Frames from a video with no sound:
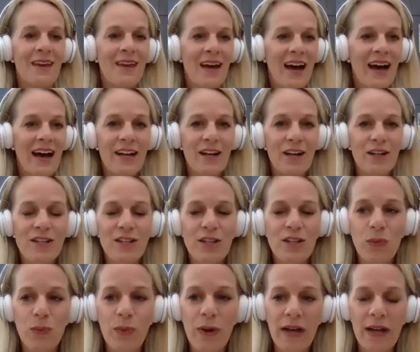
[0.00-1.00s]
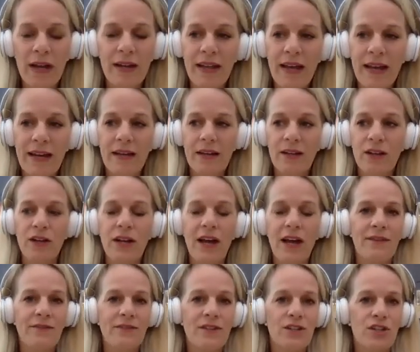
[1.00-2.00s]
I'd also read that it could
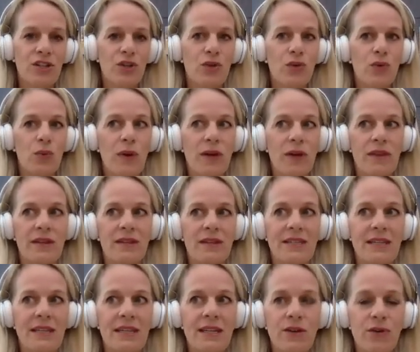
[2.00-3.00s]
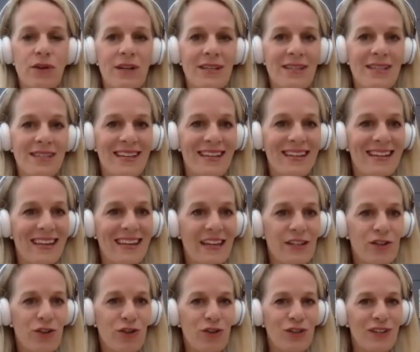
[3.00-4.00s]
have to do with decrease in
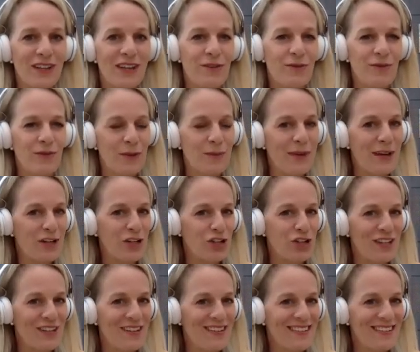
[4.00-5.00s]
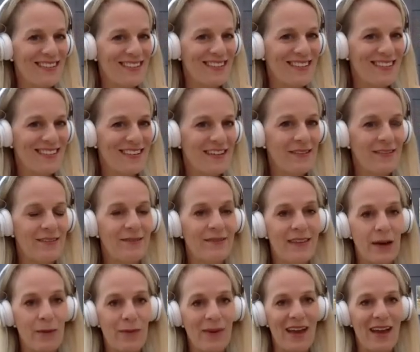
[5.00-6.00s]
internal inflammation
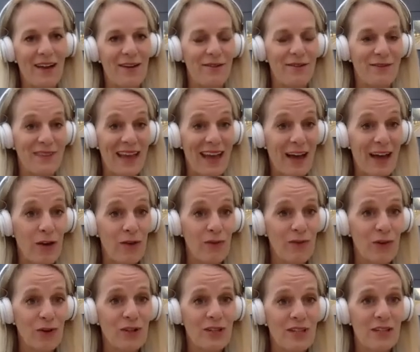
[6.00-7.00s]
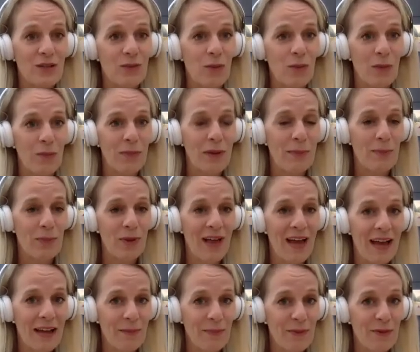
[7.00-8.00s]
that we have now versus what people
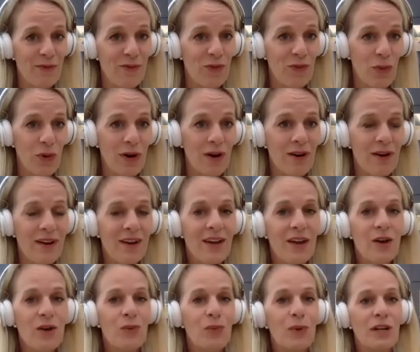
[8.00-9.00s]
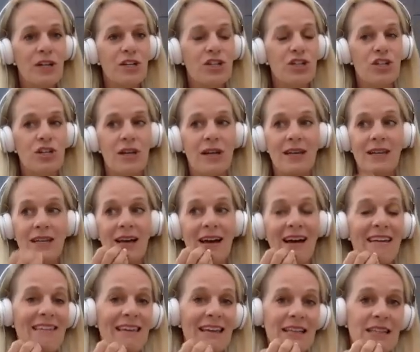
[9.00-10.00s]
had before, which
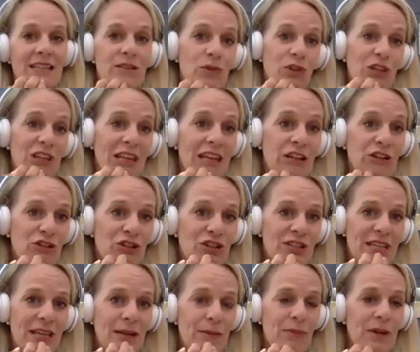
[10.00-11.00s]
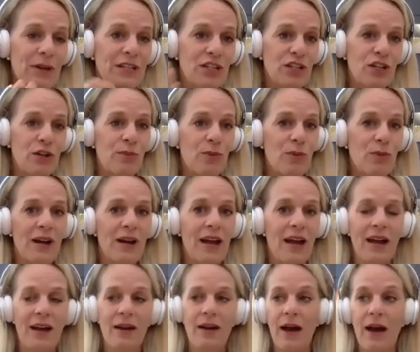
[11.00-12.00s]
I think is really interesting. But to your point,
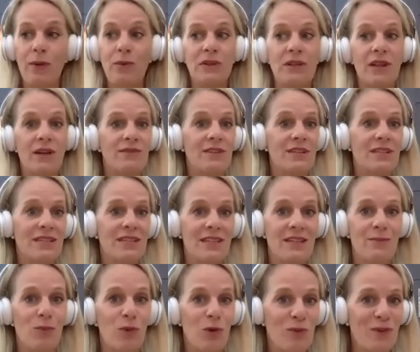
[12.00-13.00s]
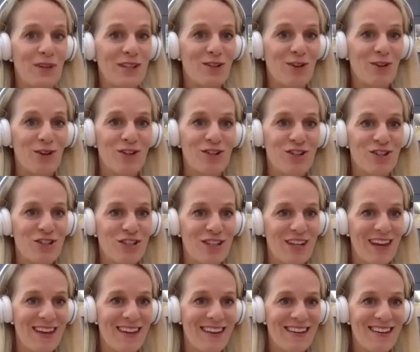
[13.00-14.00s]
I would love to see more research
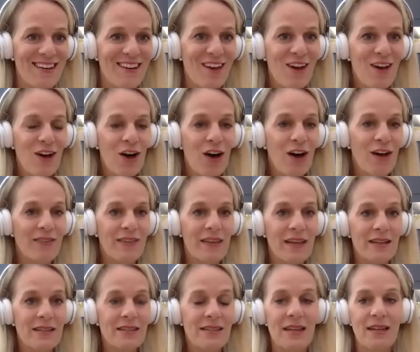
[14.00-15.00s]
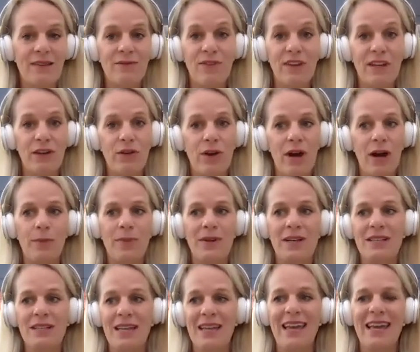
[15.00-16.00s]
done on this and figure out,
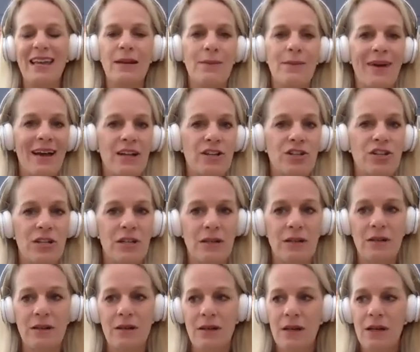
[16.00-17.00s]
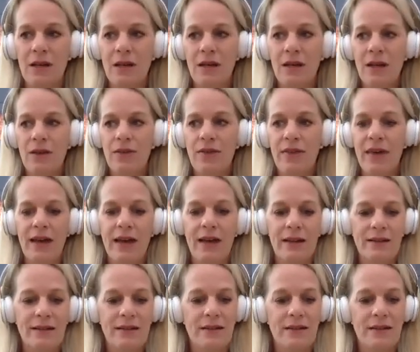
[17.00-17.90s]
because I can't imagine that